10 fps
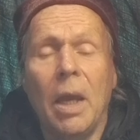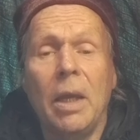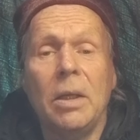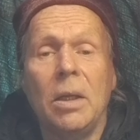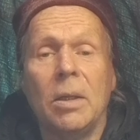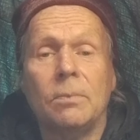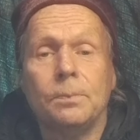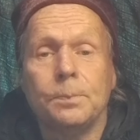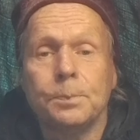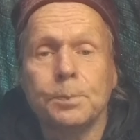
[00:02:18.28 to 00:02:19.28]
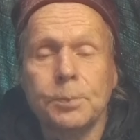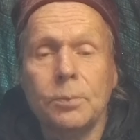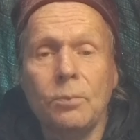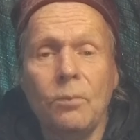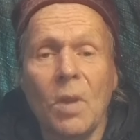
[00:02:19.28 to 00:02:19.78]
And
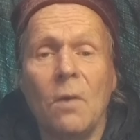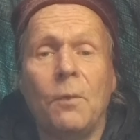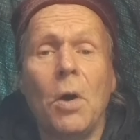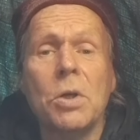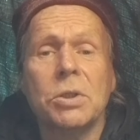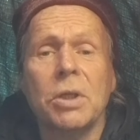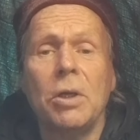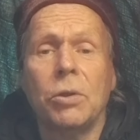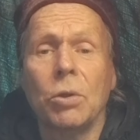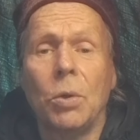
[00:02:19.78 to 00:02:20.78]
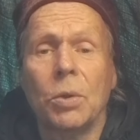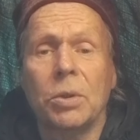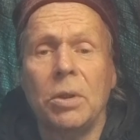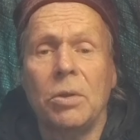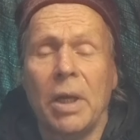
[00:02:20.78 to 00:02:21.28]
first I
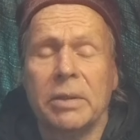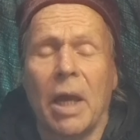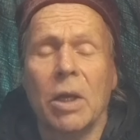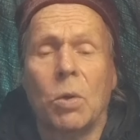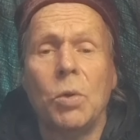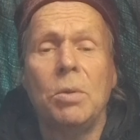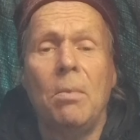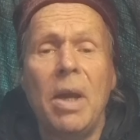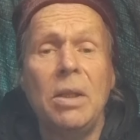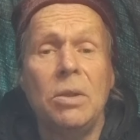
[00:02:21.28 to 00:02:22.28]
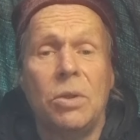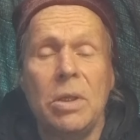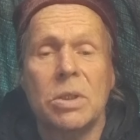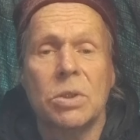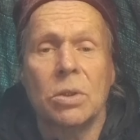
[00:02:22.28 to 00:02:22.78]
thought that I could mend
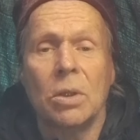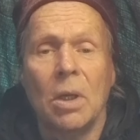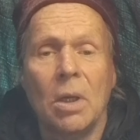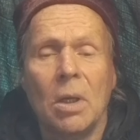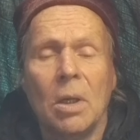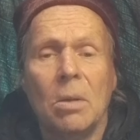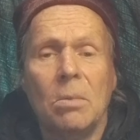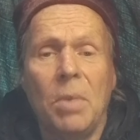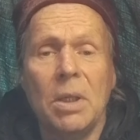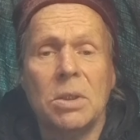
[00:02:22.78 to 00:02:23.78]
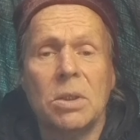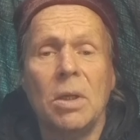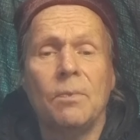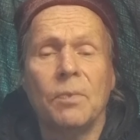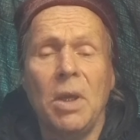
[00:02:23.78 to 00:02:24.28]
this, but
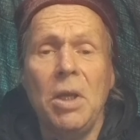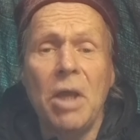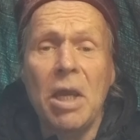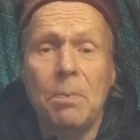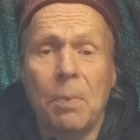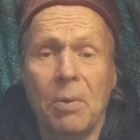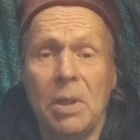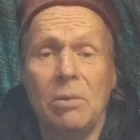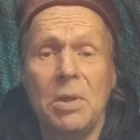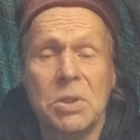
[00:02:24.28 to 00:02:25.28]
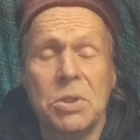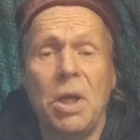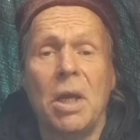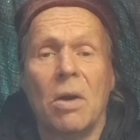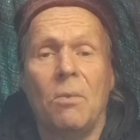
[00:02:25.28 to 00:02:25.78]
in April this
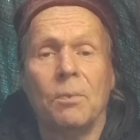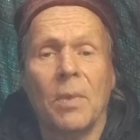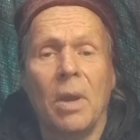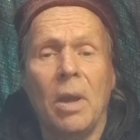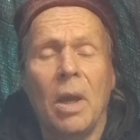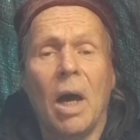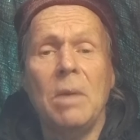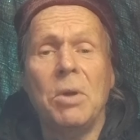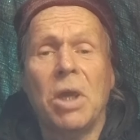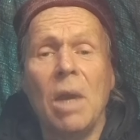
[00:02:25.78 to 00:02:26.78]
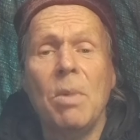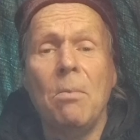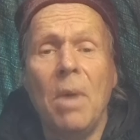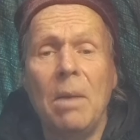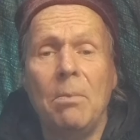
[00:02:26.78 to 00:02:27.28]
year, I became a
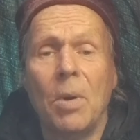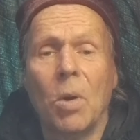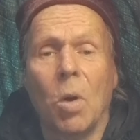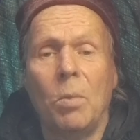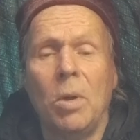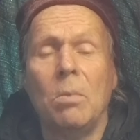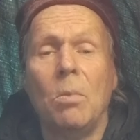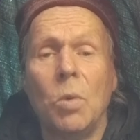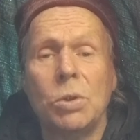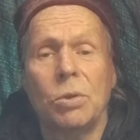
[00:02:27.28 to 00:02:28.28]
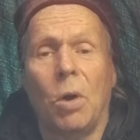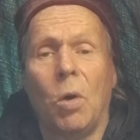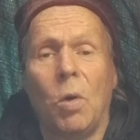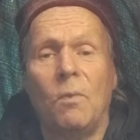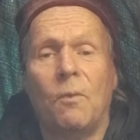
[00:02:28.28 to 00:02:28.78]
member of a
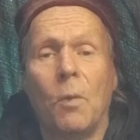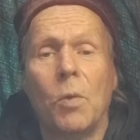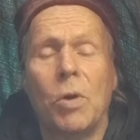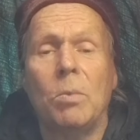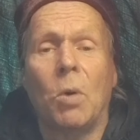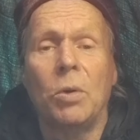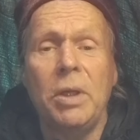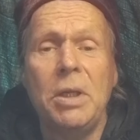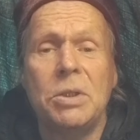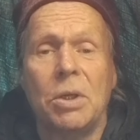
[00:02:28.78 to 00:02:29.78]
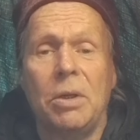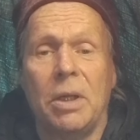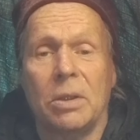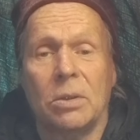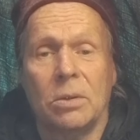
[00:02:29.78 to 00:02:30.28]
motorhome forum on
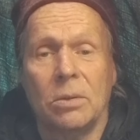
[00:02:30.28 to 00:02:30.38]
internet.